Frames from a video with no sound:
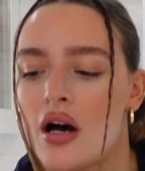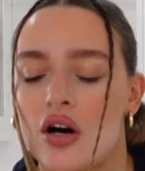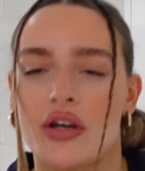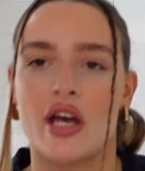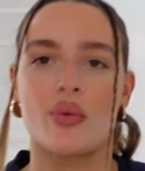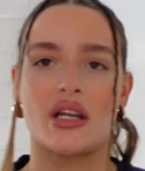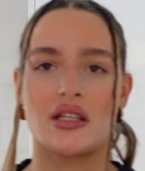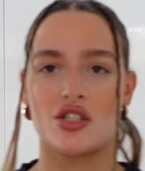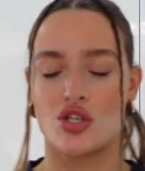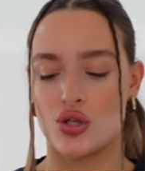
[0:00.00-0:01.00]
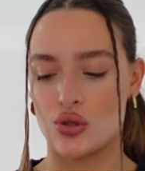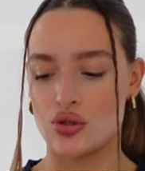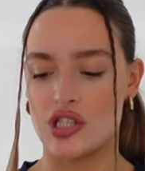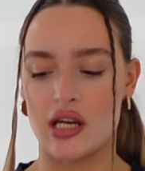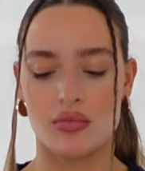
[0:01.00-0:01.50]
Okay, we need 2
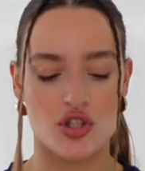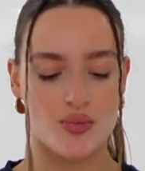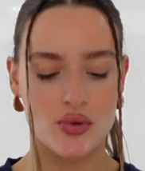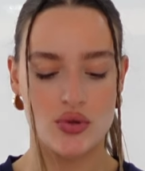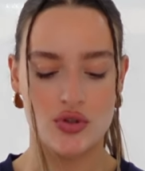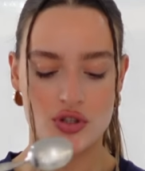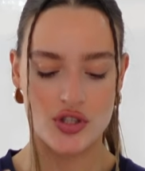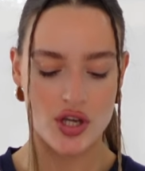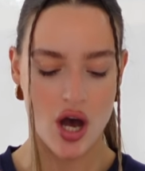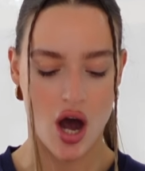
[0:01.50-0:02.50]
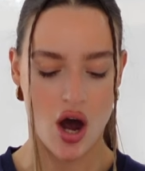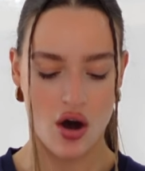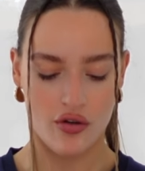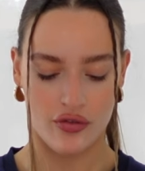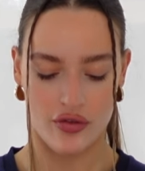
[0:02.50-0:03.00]
tablespoons
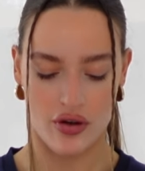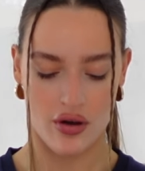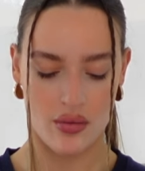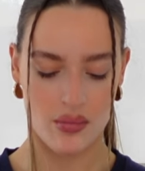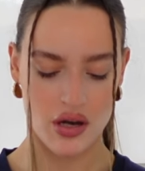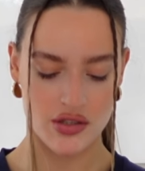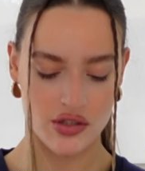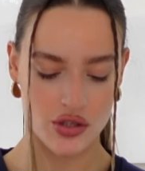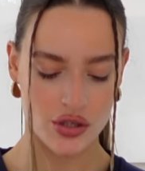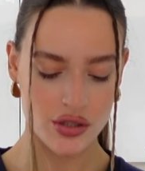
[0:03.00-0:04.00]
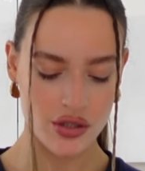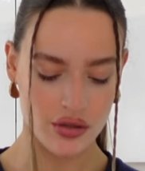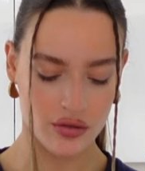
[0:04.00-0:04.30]
of mustard.